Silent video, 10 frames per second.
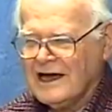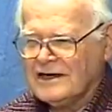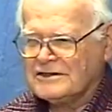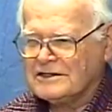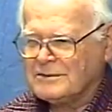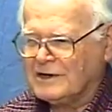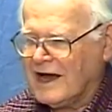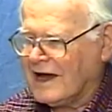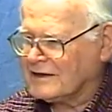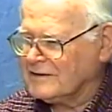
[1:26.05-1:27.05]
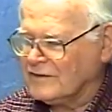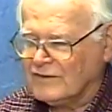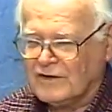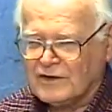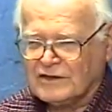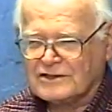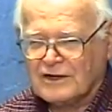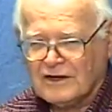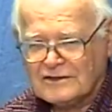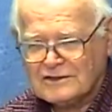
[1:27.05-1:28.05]
She's been active in various
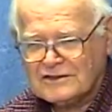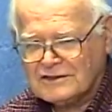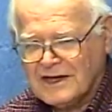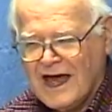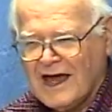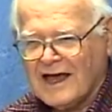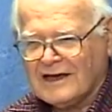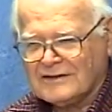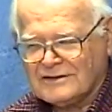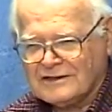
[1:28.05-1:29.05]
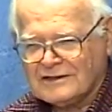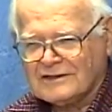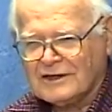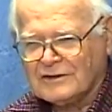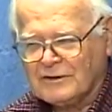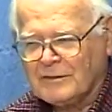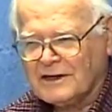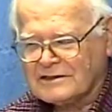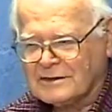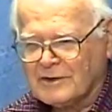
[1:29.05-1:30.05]
causes, and she can tell you about
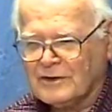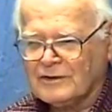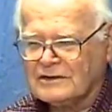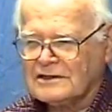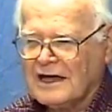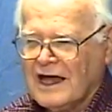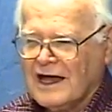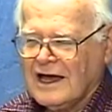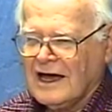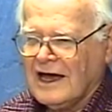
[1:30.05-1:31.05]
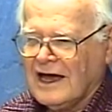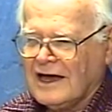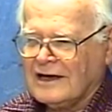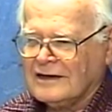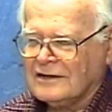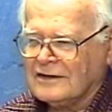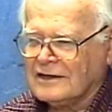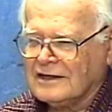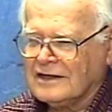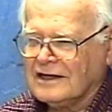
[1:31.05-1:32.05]
some of those. And
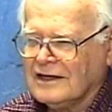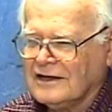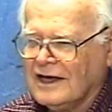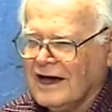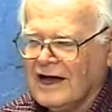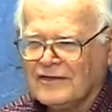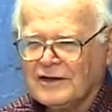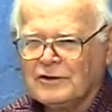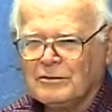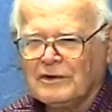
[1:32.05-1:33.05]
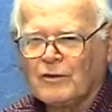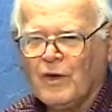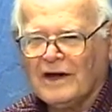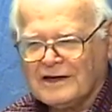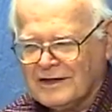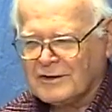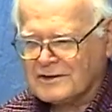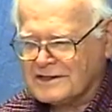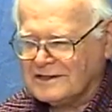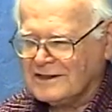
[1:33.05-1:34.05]
I think you'll be quite
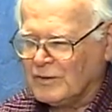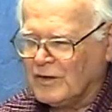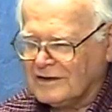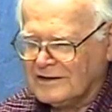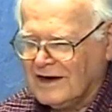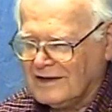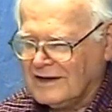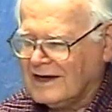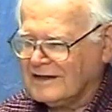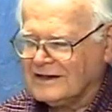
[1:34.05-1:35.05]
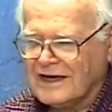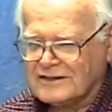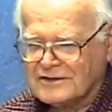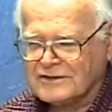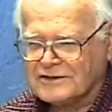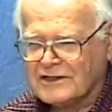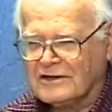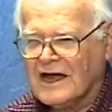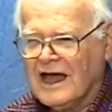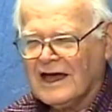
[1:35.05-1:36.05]
interested in what Dawn uh, has to
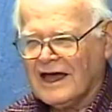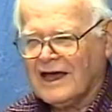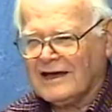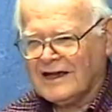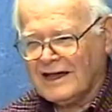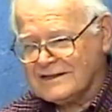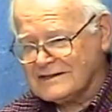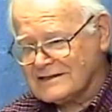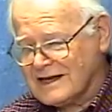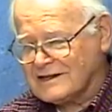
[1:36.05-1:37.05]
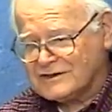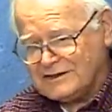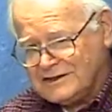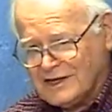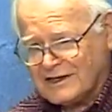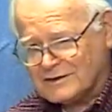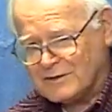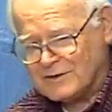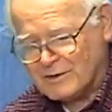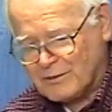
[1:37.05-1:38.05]
share. And as she takes
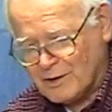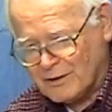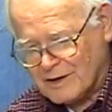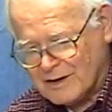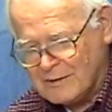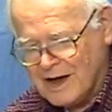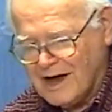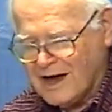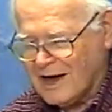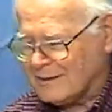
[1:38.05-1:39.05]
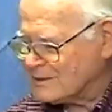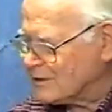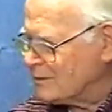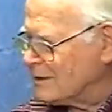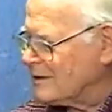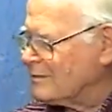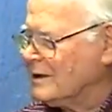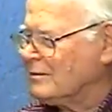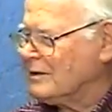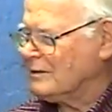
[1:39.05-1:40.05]
over the program, I'm sure many
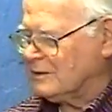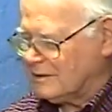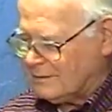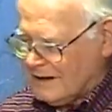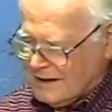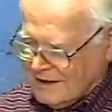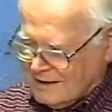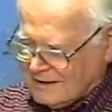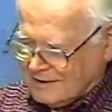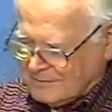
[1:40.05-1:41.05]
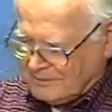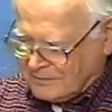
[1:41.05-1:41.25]
people will um,